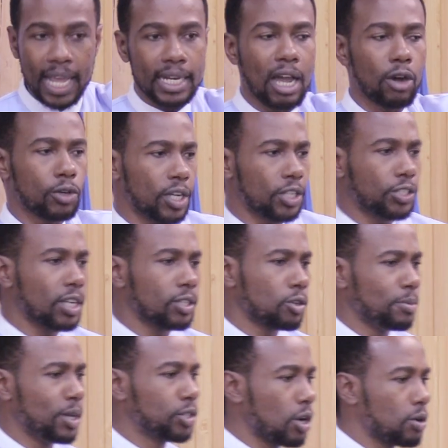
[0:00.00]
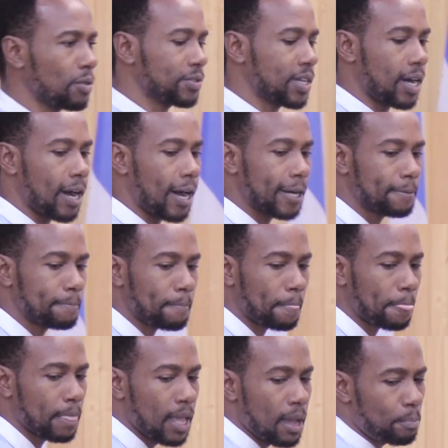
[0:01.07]
Now listen to me, child of God.
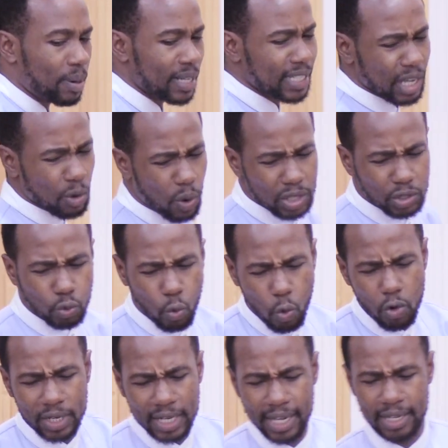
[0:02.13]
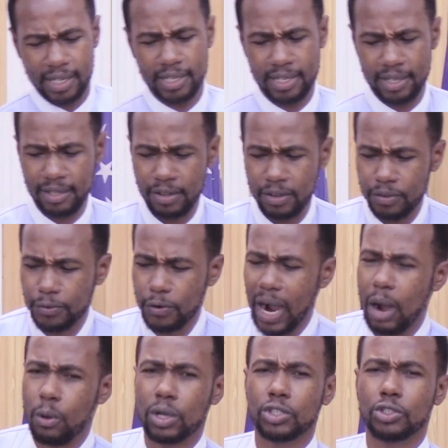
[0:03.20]
But he was wounded for
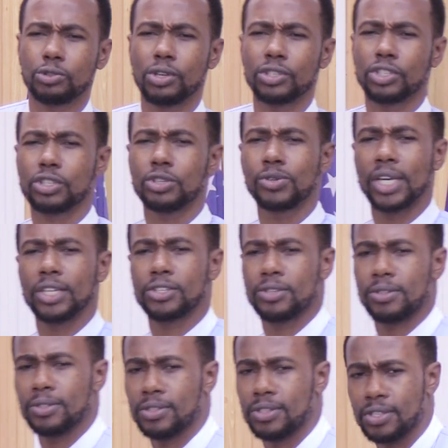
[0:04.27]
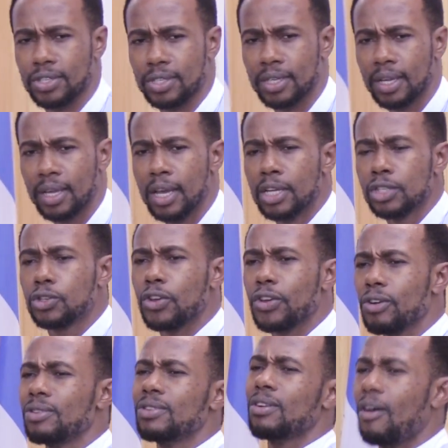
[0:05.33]
our transgressions. Do
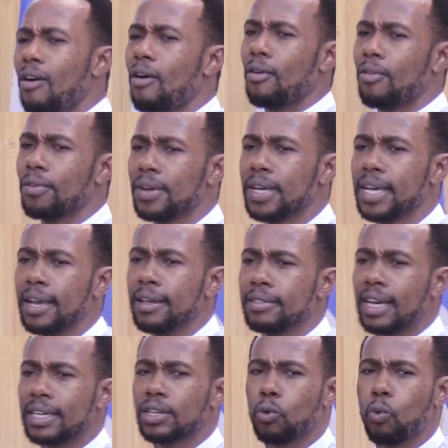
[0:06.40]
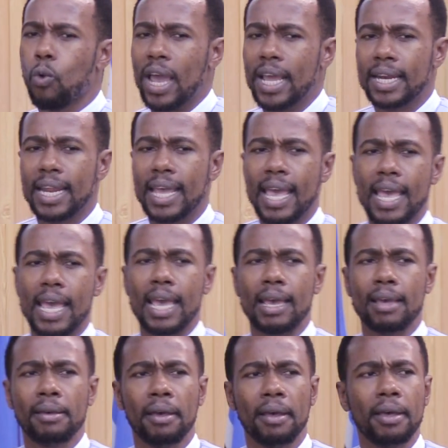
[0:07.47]
you know that when
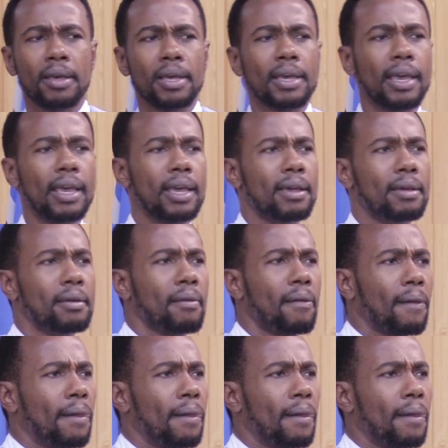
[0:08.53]
a